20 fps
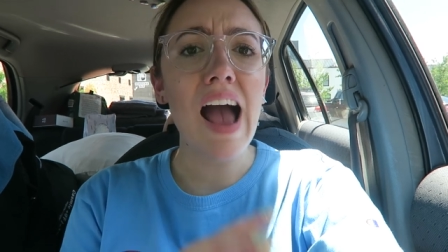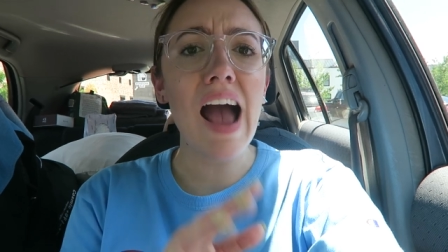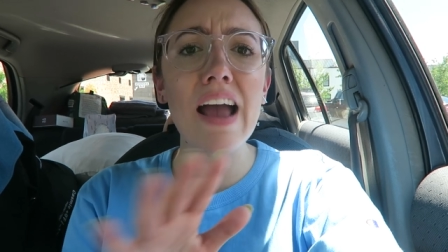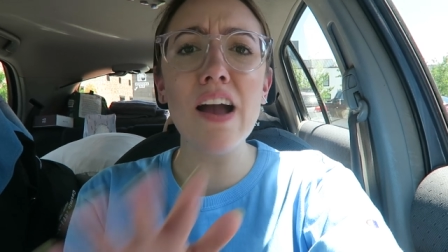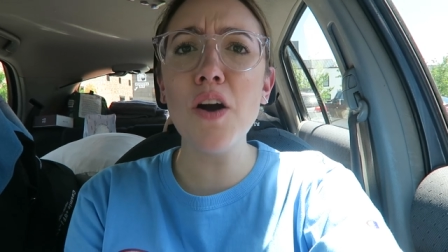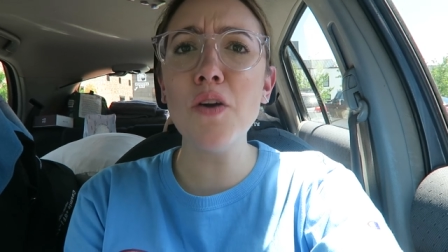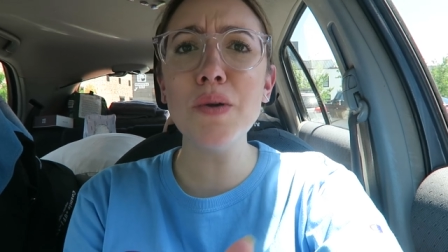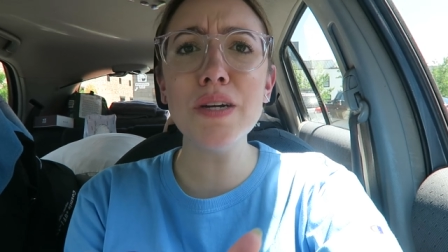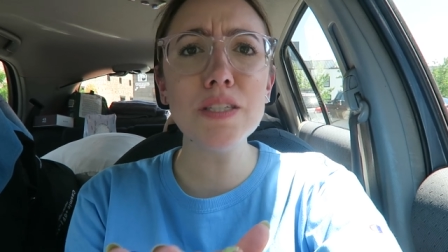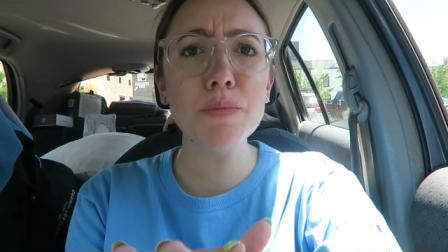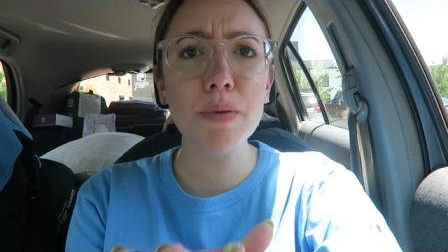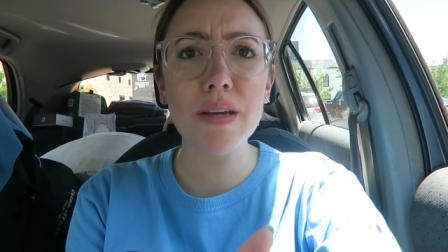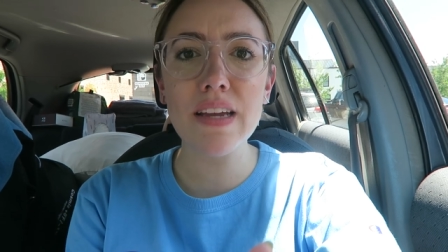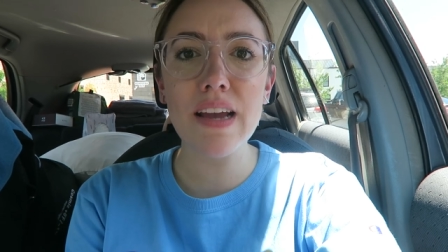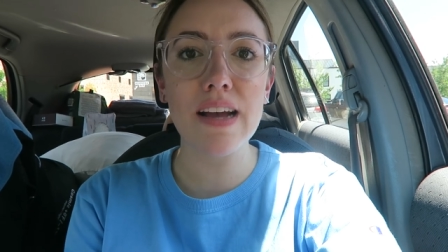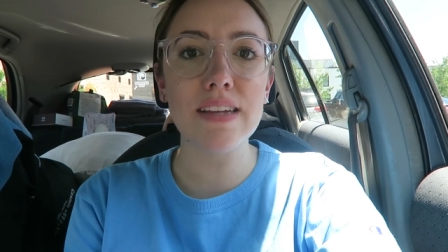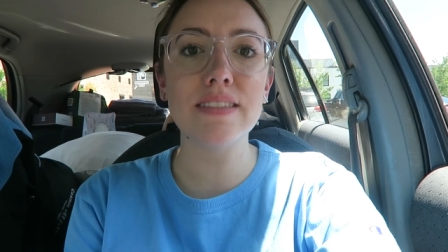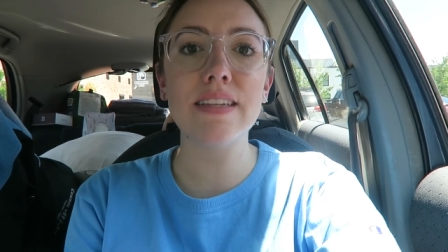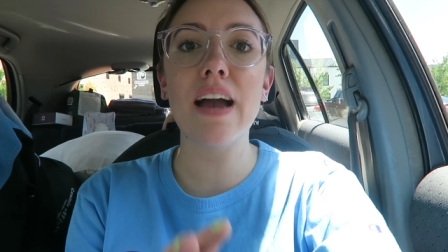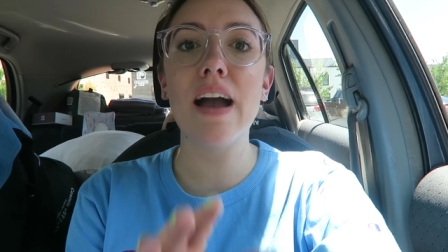I always
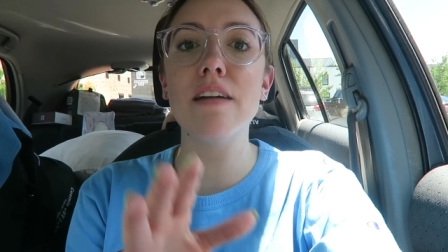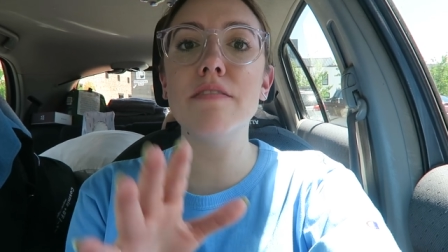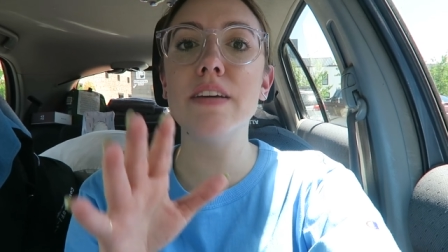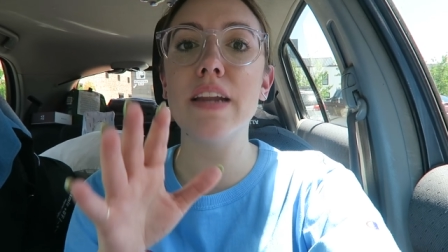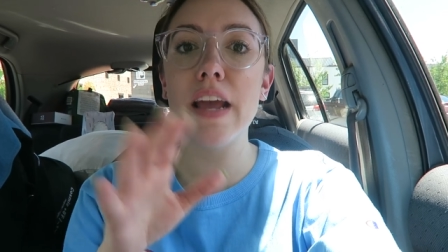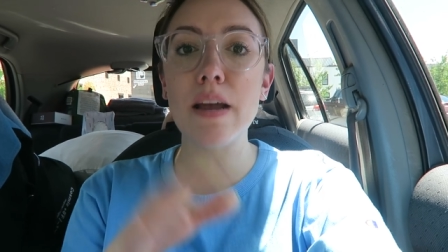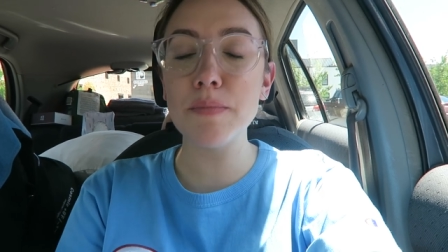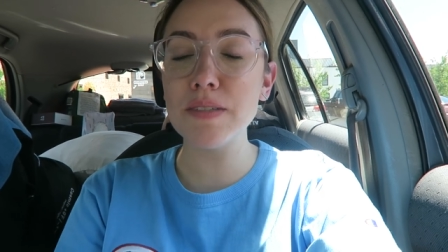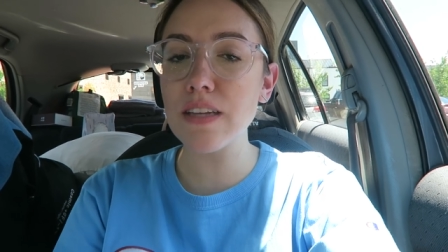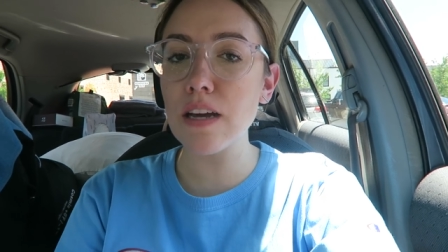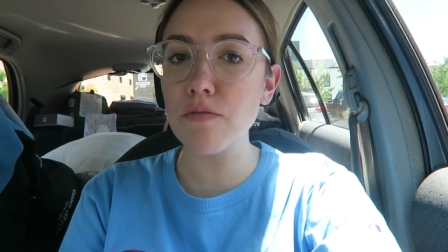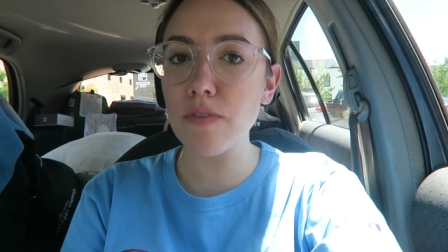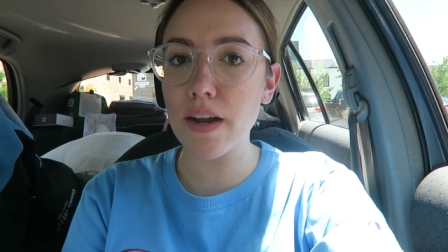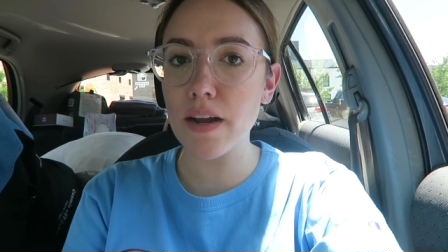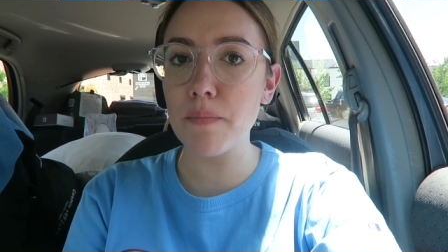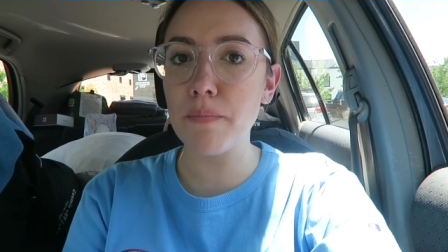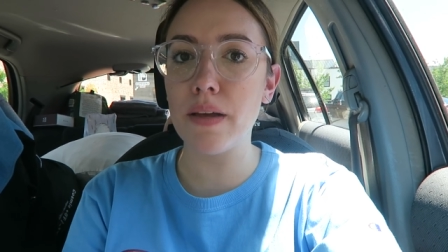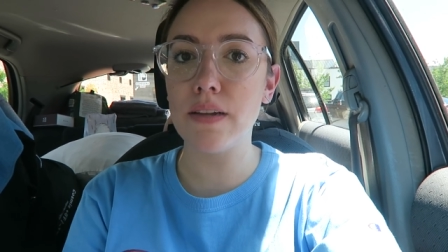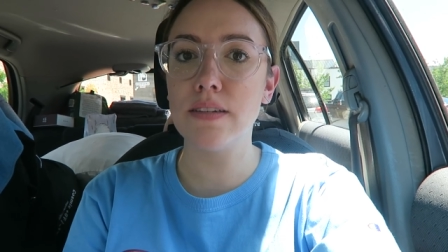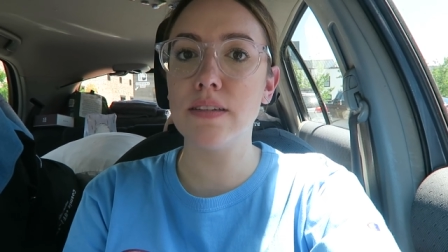PS have an Amazon
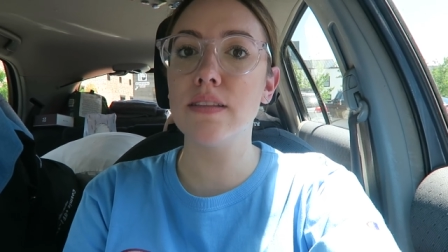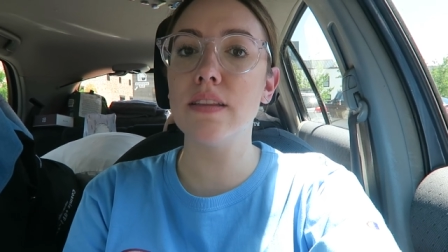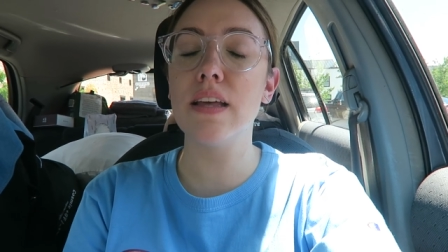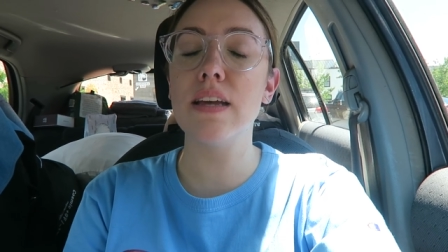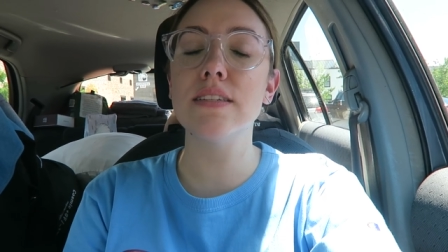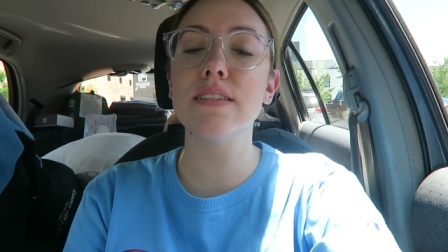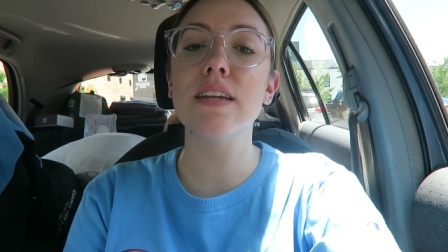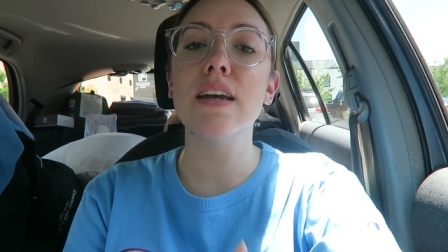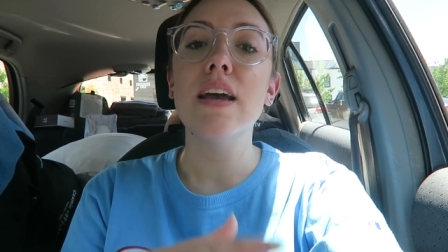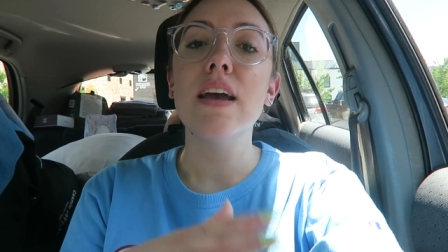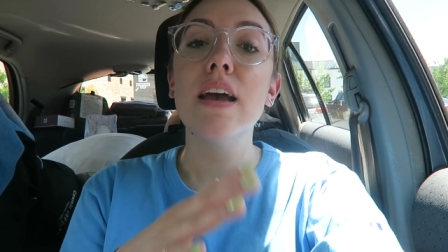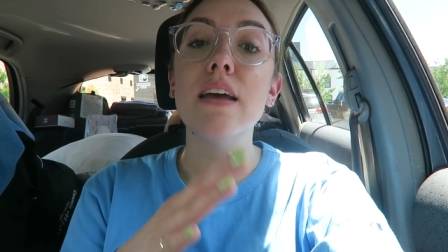recommended list.